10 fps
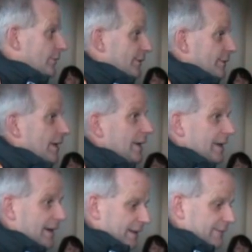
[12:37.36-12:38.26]
at it,
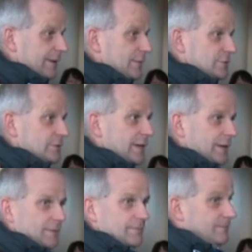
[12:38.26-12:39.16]
see what you
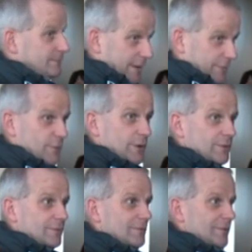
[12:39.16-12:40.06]
think. That's my
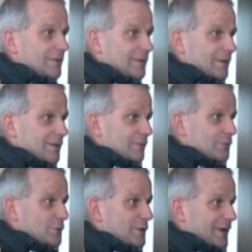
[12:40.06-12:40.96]

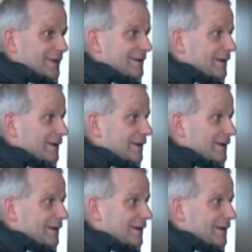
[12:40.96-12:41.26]
rule in it.